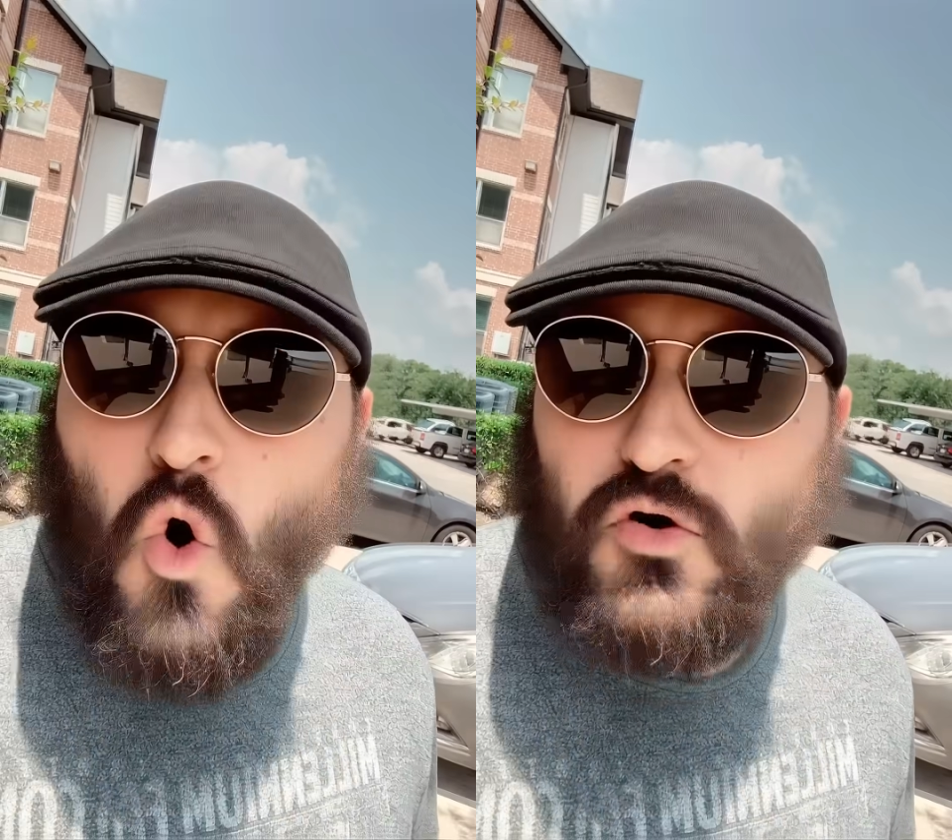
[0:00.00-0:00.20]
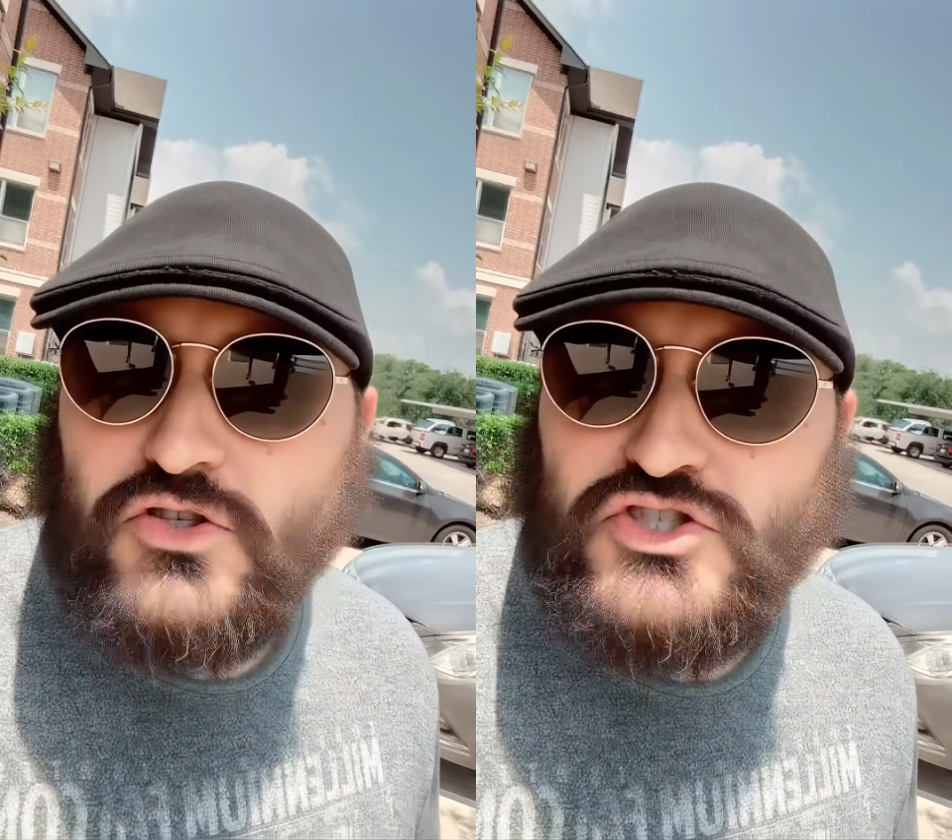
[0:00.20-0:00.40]

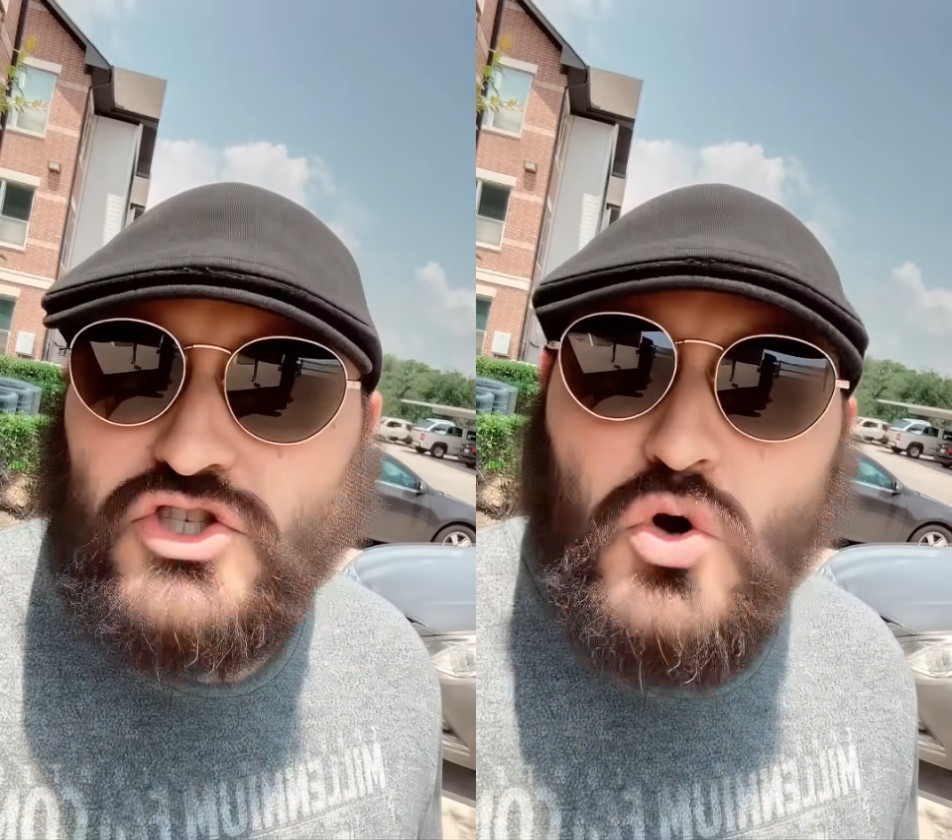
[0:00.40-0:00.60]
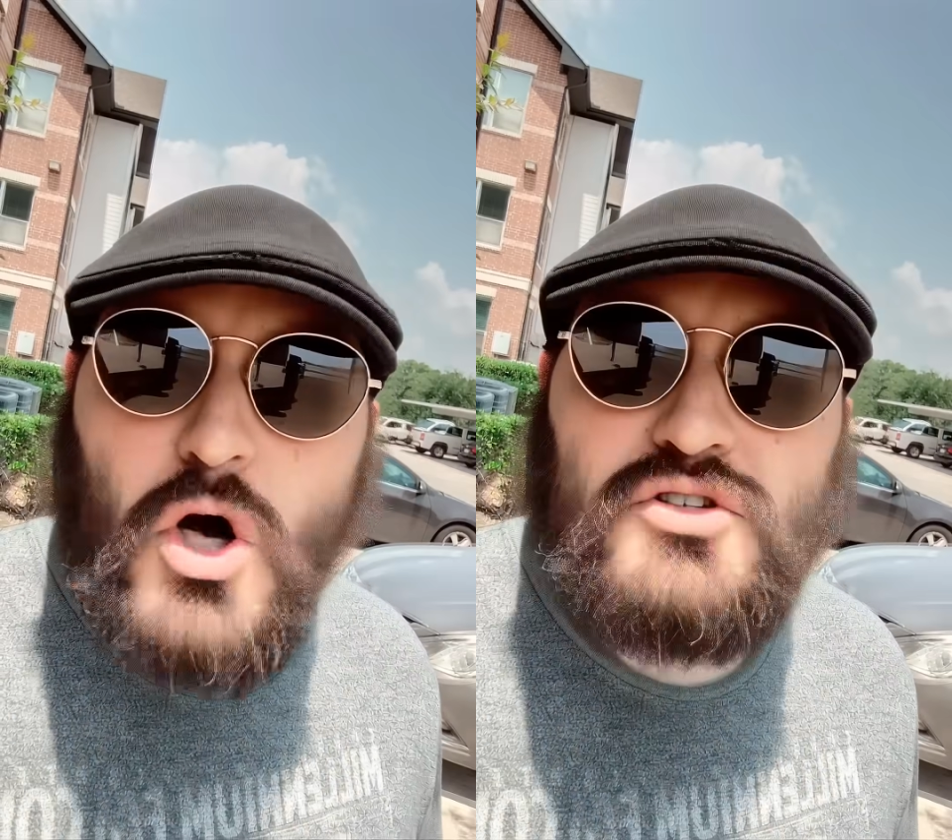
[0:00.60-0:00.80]
Older
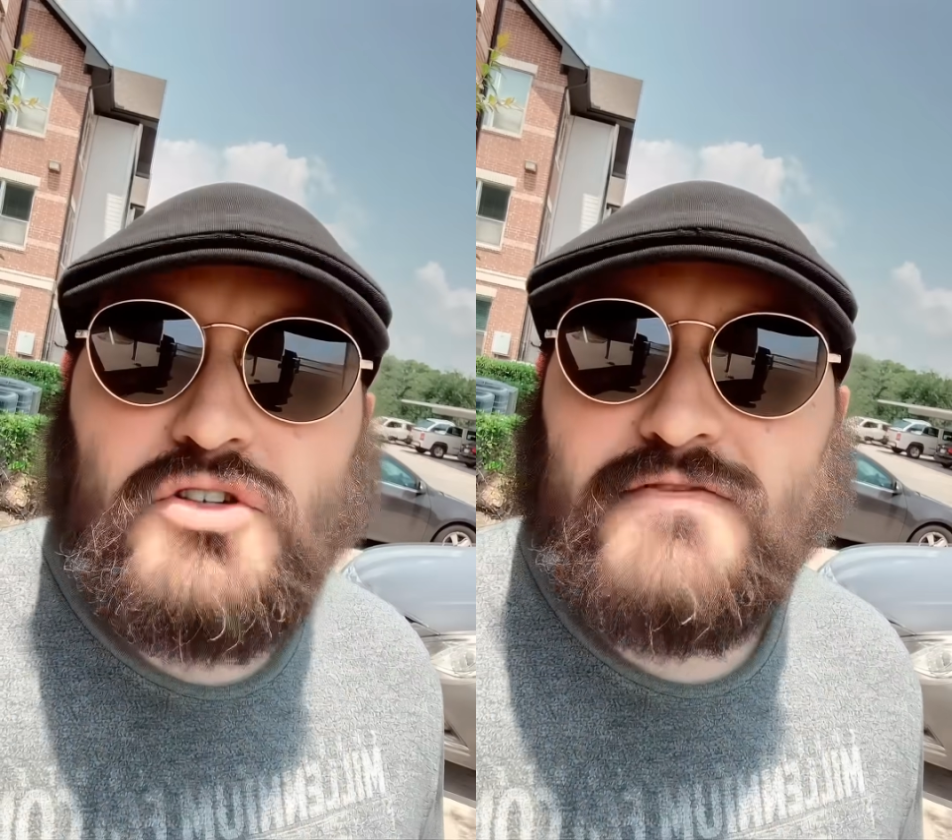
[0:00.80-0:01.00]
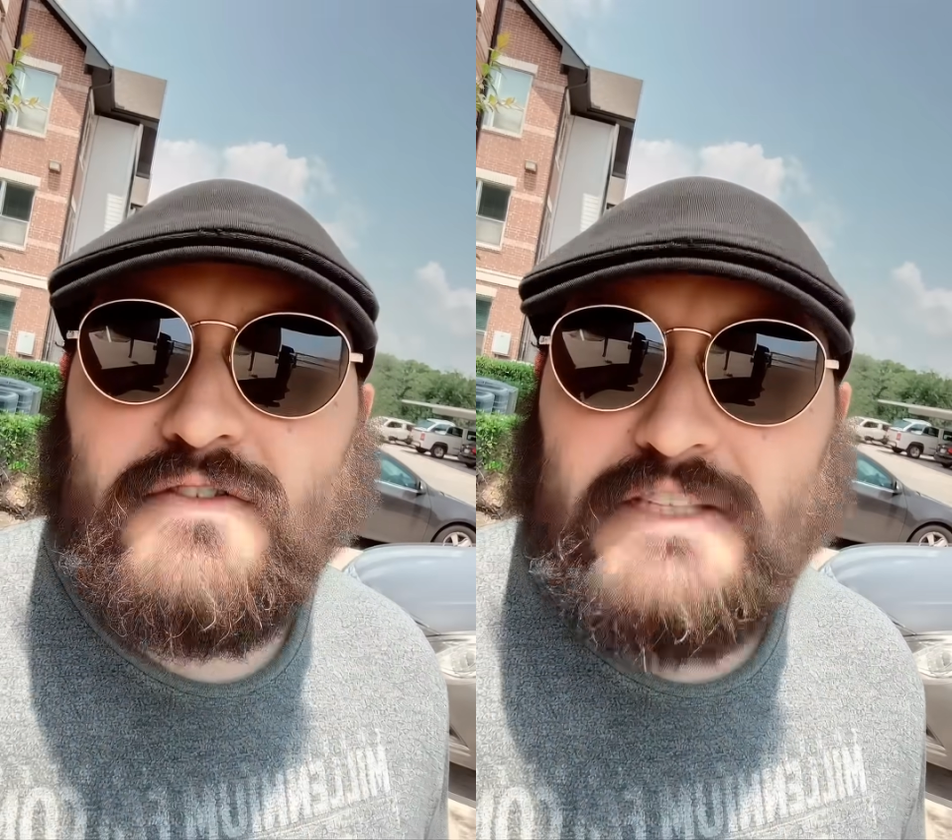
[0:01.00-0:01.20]

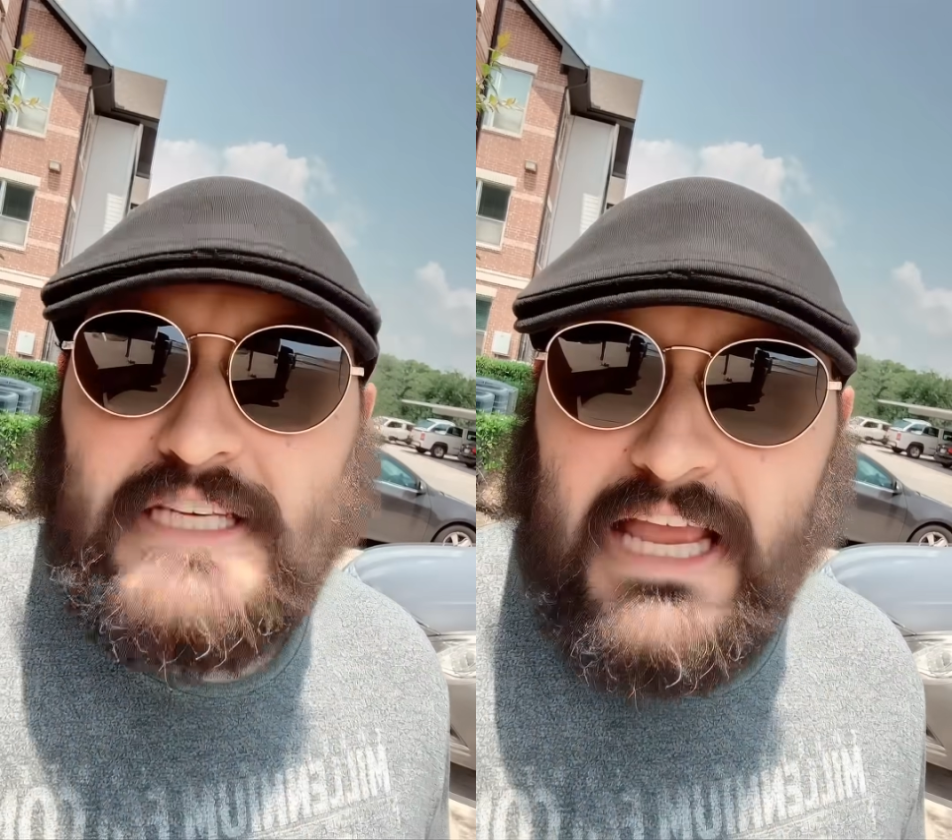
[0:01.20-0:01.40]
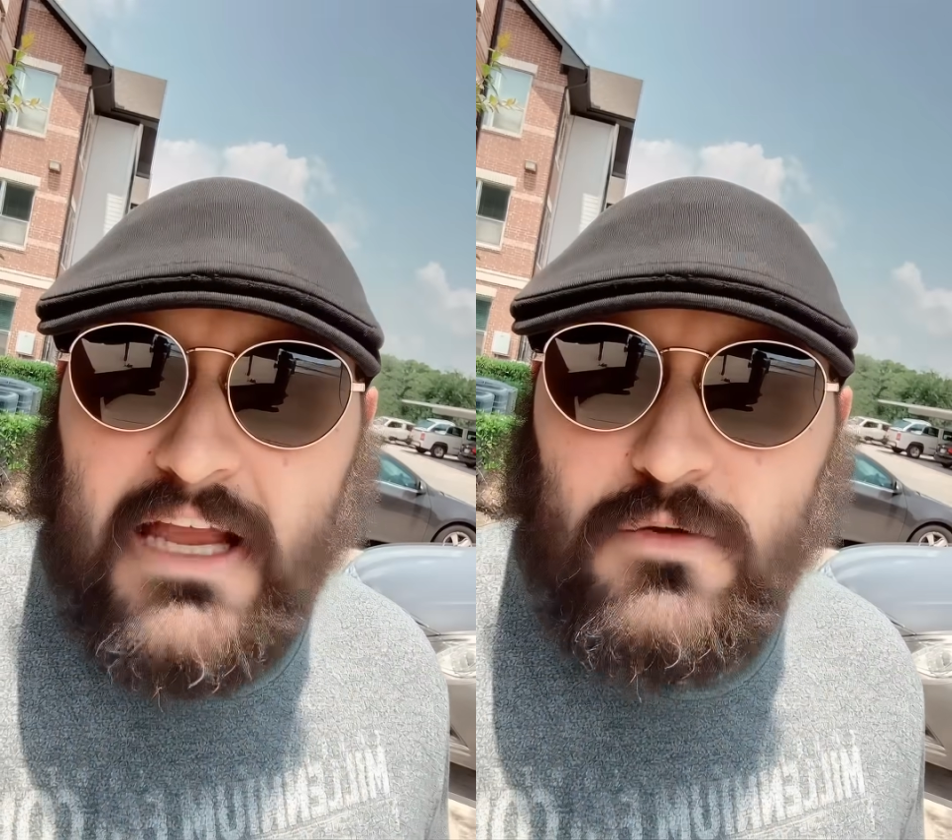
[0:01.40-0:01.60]

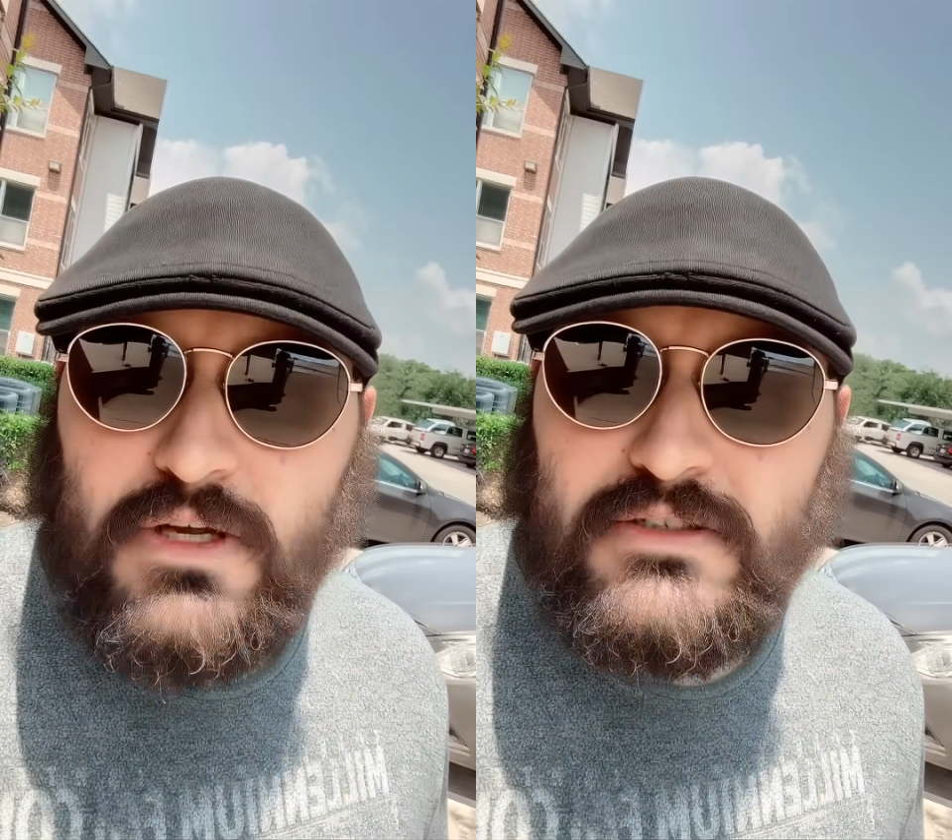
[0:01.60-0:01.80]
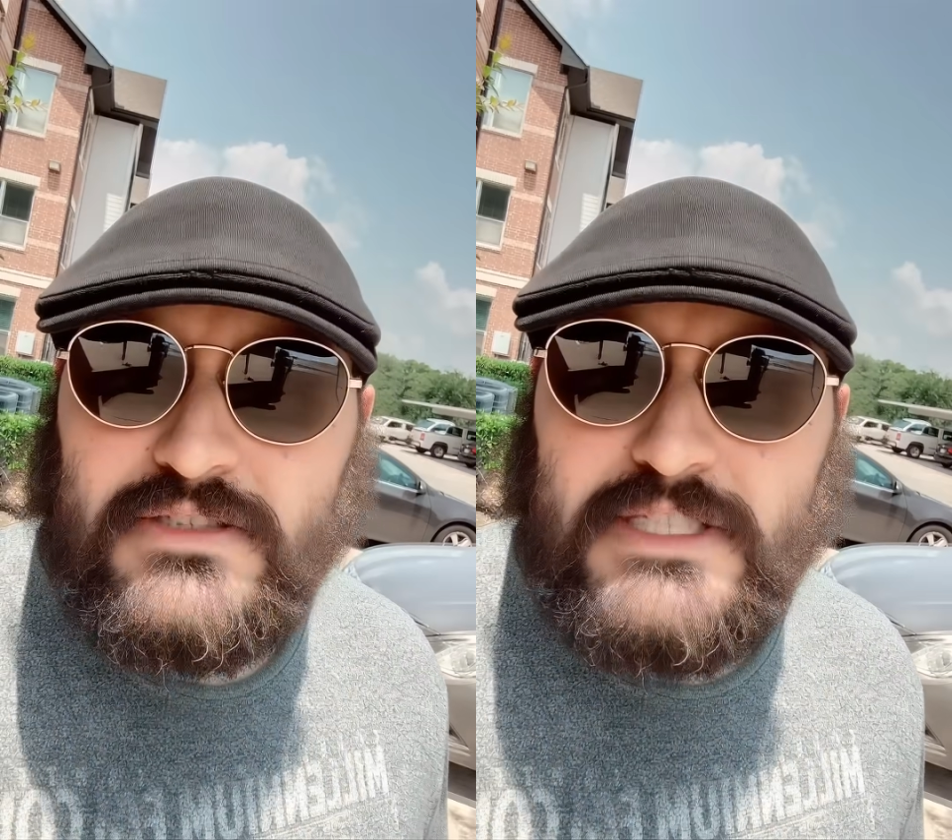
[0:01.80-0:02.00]
250 nanometer